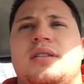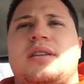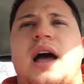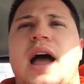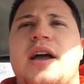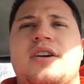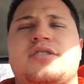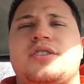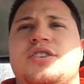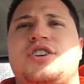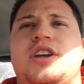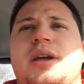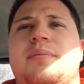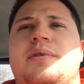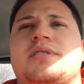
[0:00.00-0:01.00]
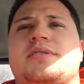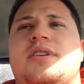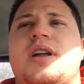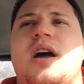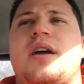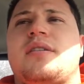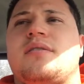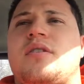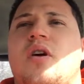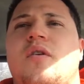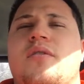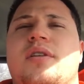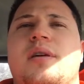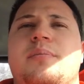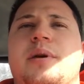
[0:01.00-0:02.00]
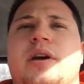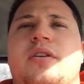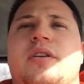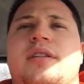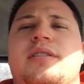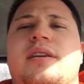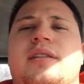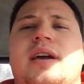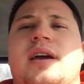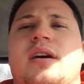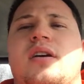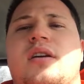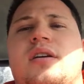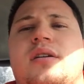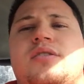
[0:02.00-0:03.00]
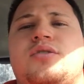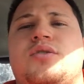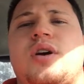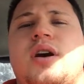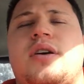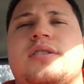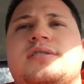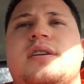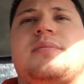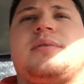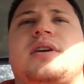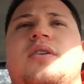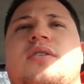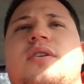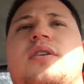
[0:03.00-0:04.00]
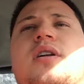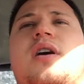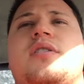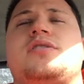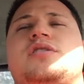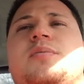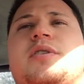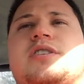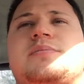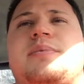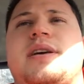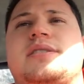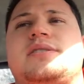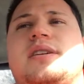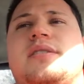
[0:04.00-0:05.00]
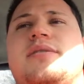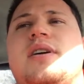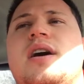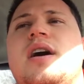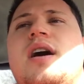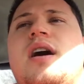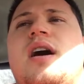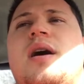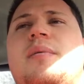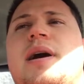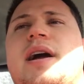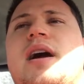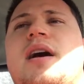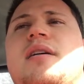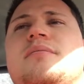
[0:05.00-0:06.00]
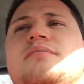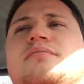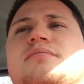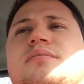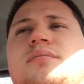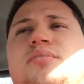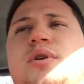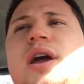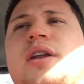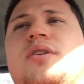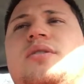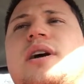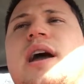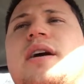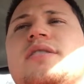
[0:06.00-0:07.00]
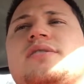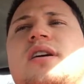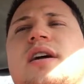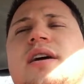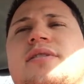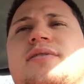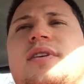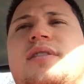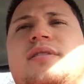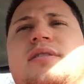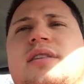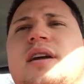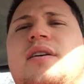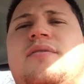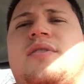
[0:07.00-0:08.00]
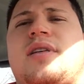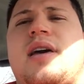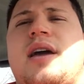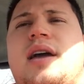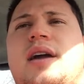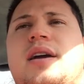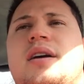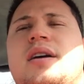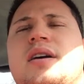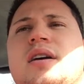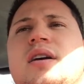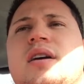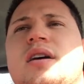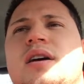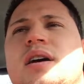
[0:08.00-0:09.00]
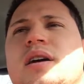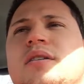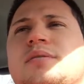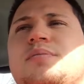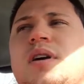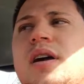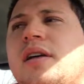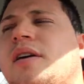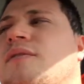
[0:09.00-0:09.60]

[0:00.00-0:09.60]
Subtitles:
Tires are cheap because they're not overly big or anything like on a truck or something, or they're not super expensive. I got brand new tires on it, I think for it's probably